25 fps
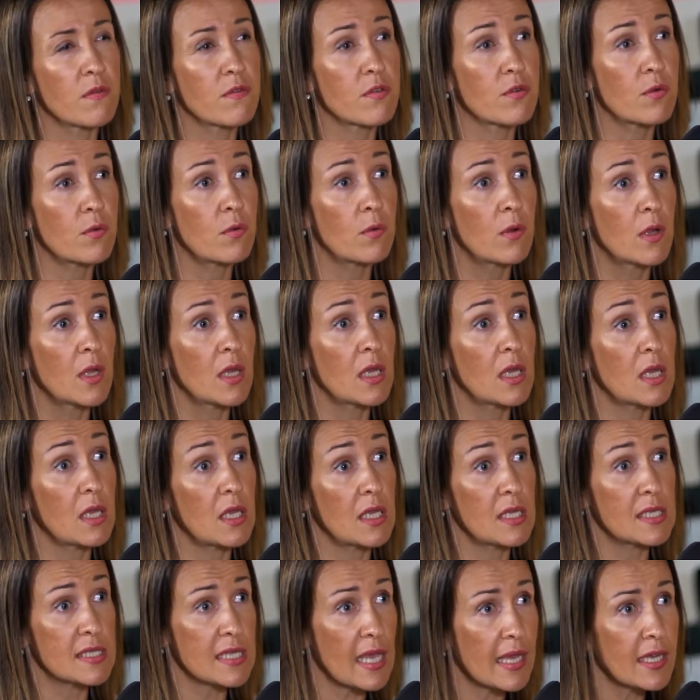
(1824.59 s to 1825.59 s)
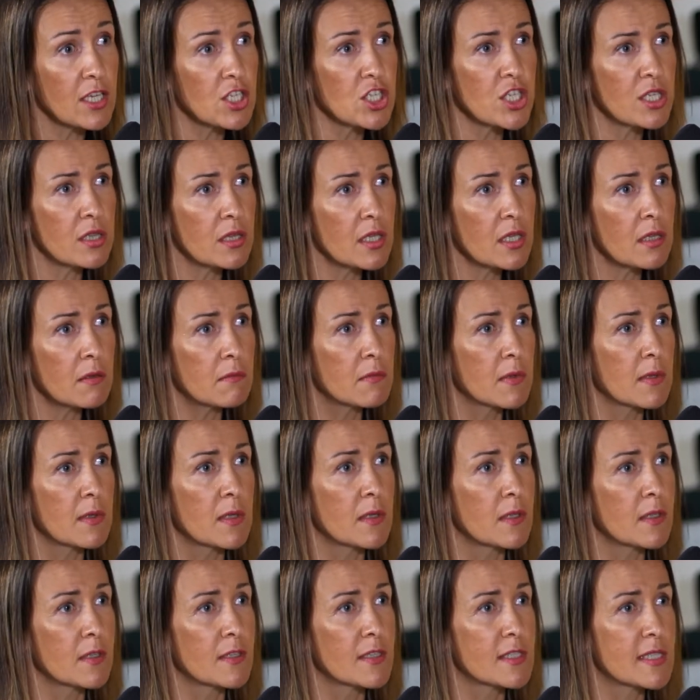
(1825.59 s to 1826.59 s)
through is actually
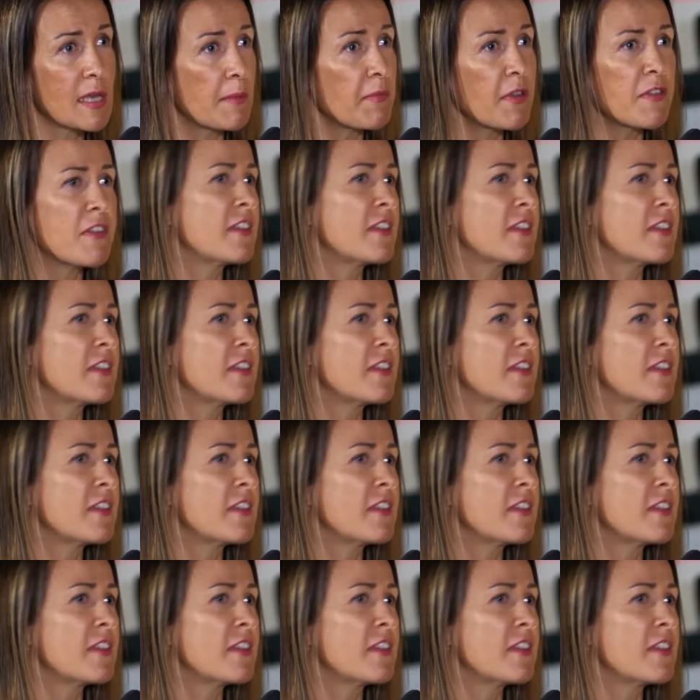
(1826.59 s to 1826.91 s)
something